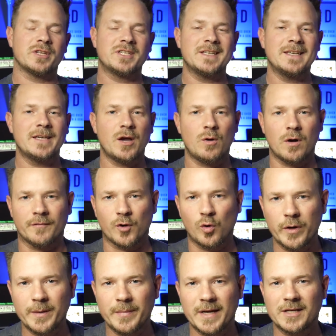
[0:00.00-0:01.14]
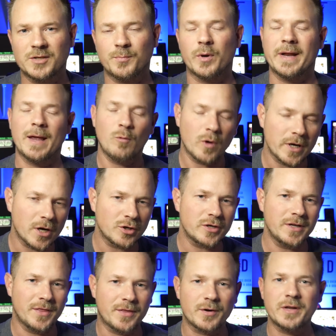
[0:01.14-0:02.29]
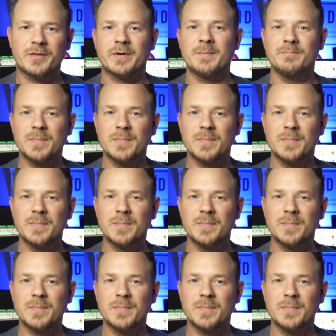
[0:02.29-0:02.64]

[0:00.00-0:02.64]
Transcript: the CEO of Coinbase, bought a $133